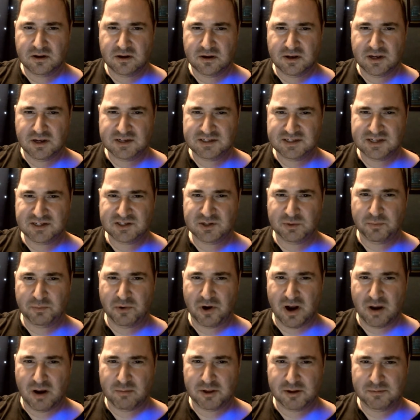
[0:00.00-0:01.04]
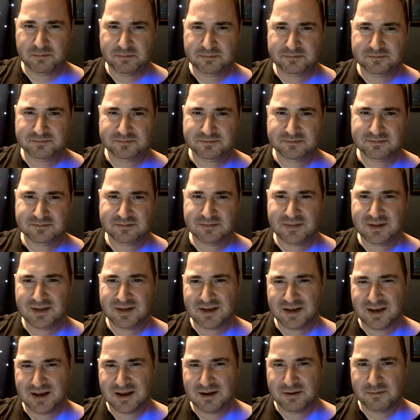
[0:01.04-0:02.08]
Is this a problem?
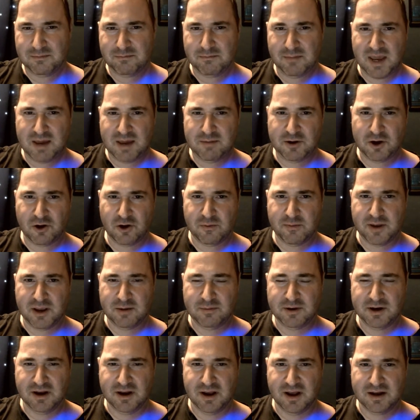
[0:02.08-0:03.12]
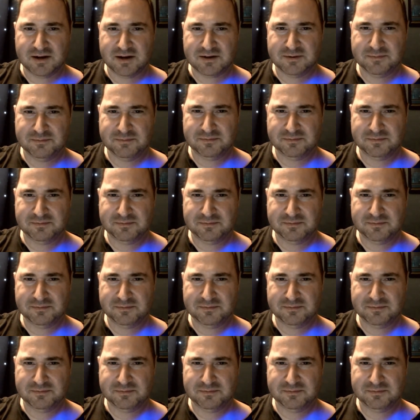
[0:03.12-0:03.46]
Maybe or maybe not.